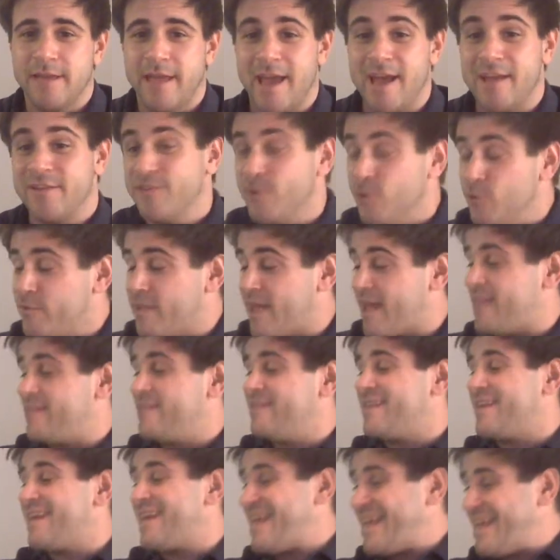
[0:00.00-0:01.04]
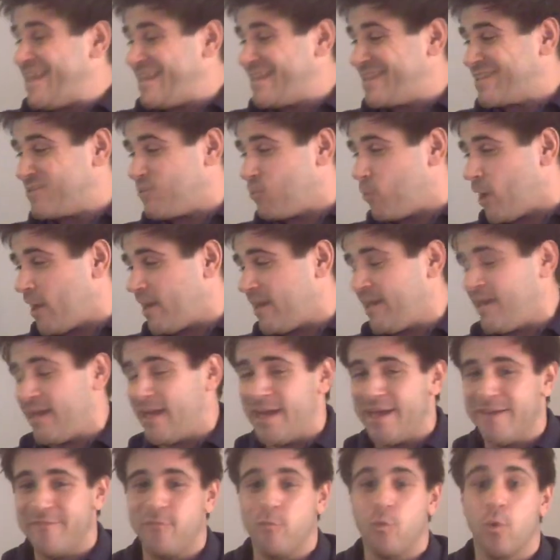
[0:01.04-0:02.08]
Yeah, 2 tens is 20
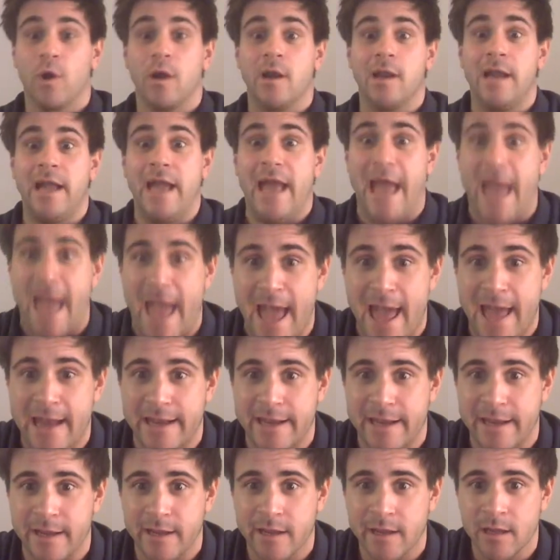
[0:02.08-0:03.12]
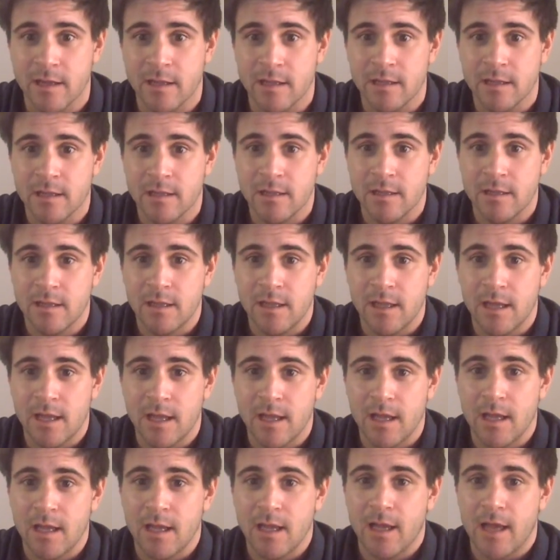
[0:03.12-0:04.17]
if we're adding.
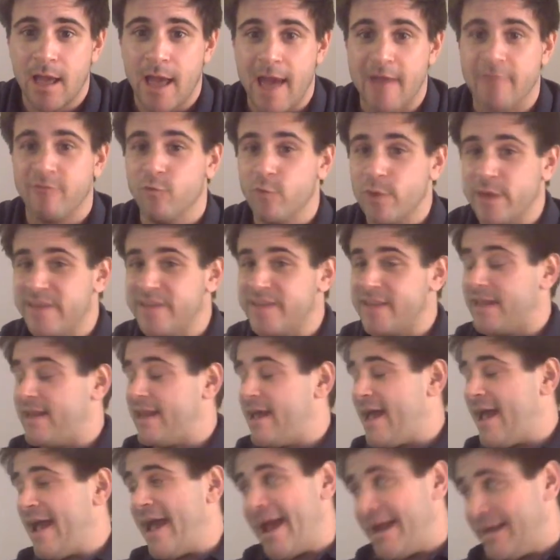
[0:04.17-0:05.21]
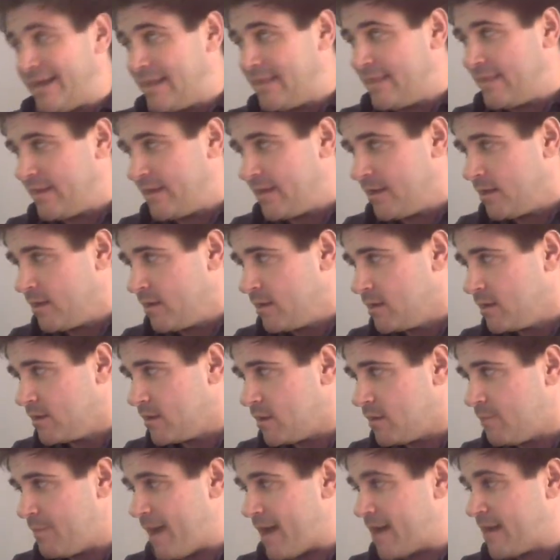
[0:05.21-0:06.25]
Have we said anything
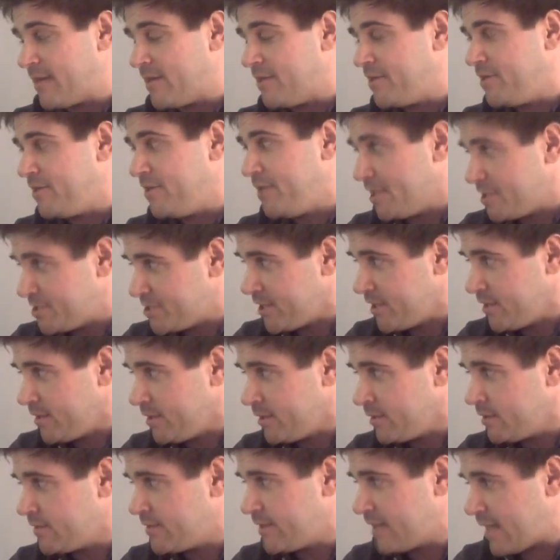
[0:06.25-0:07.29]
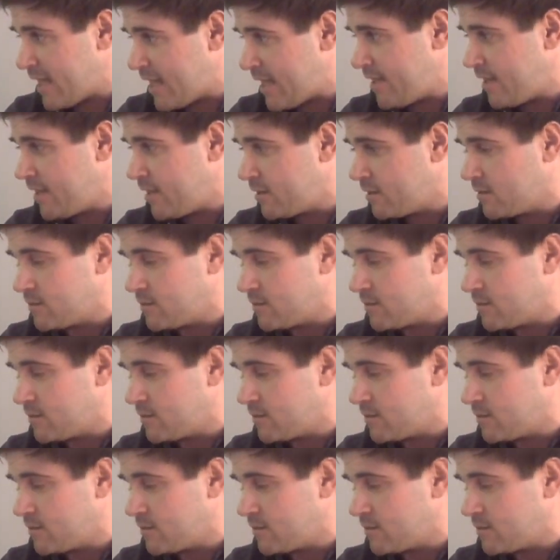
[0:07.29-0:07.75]
about addition today?